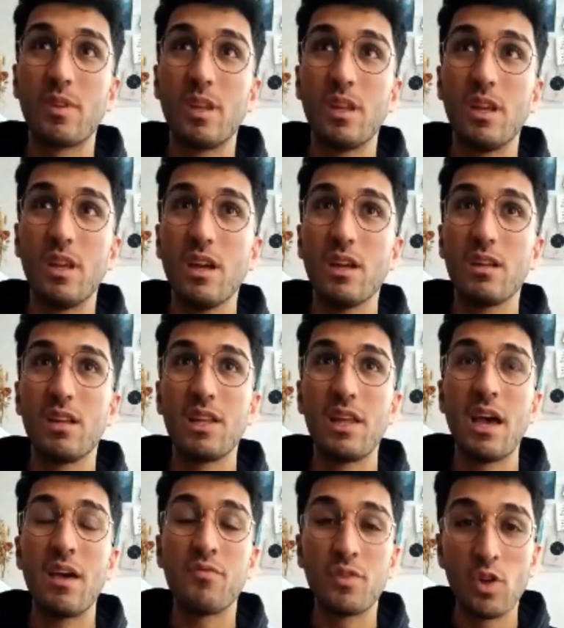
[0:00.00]
yeah, that
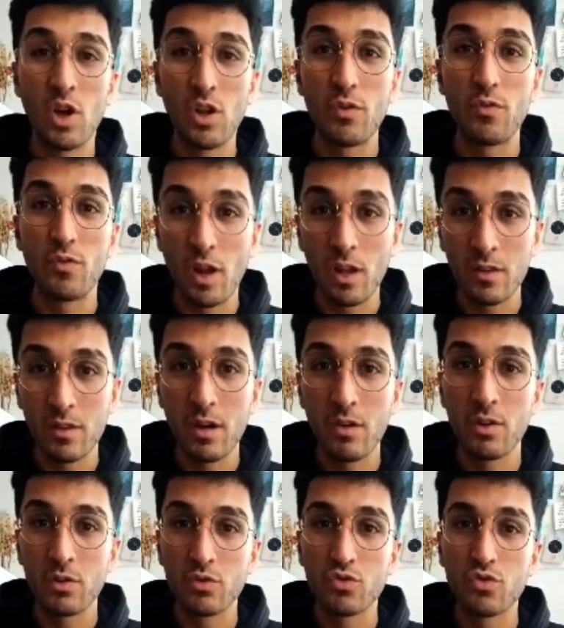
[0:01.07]
have it under
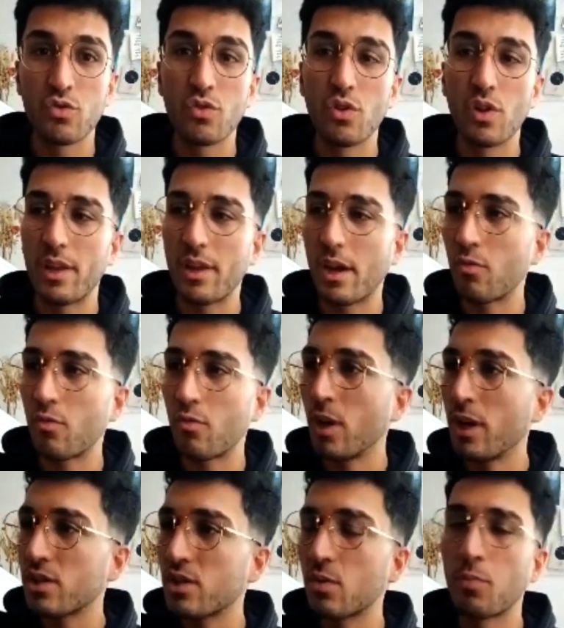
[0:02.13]
voluntary control, and I
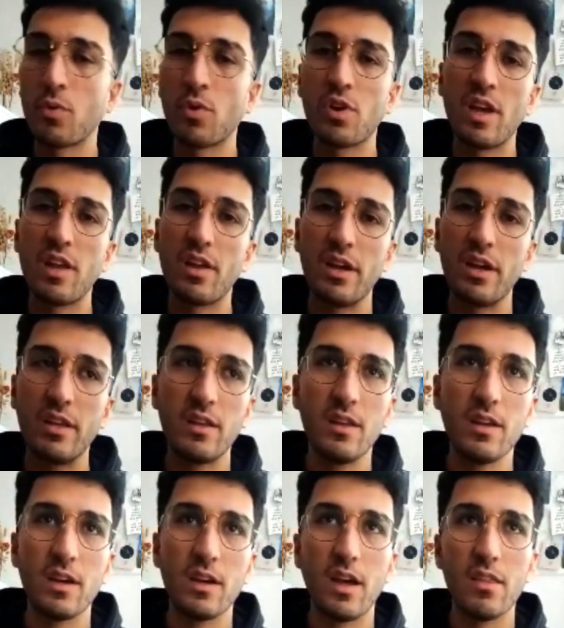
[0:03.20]
really support that
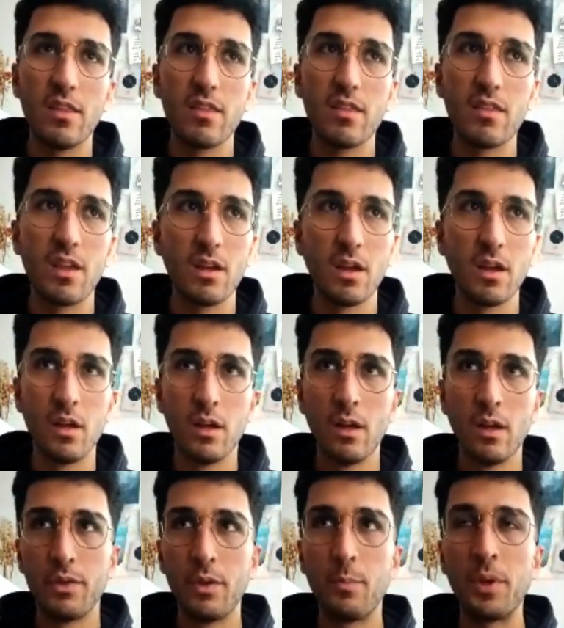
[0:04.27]
idea. I think
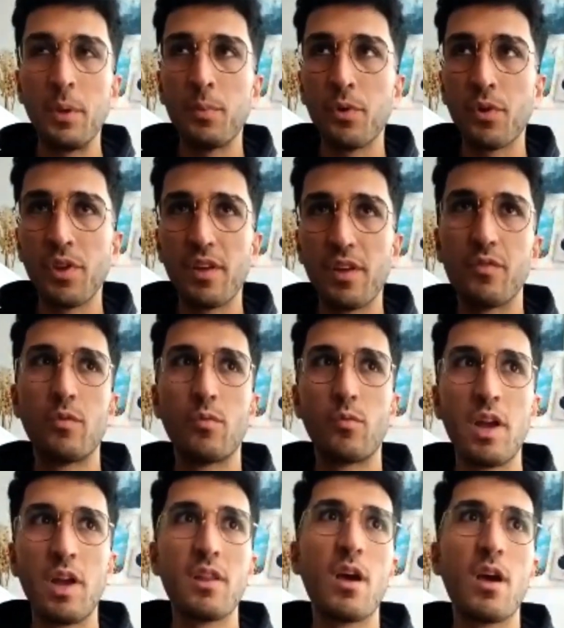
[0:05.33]
the people that
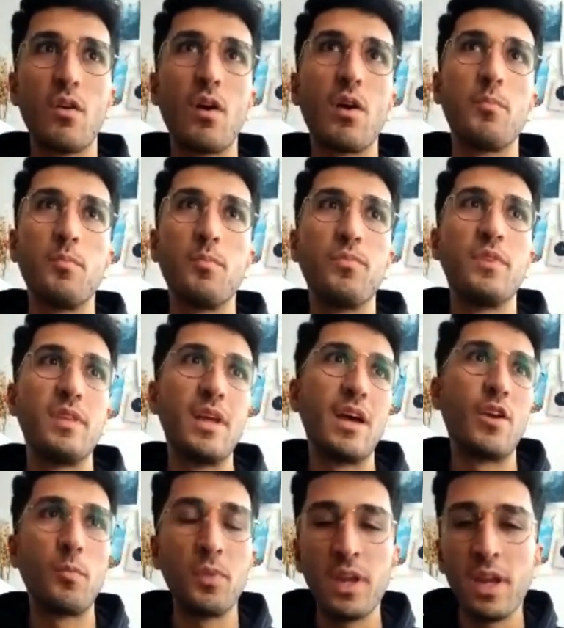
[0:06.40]
right now are
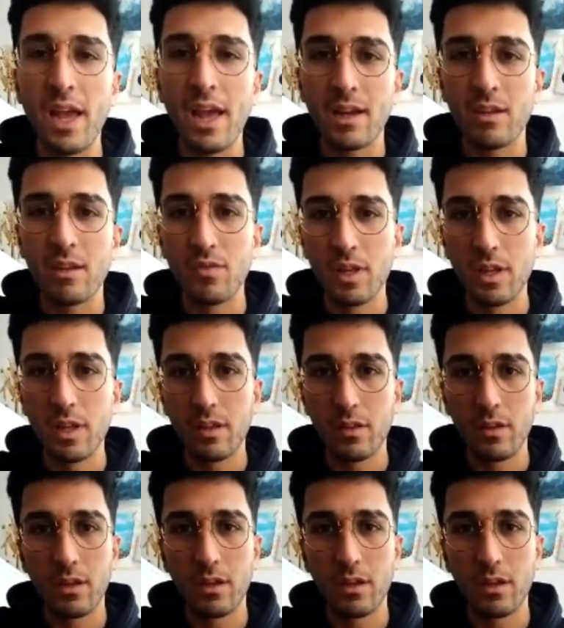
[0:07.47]
being activated,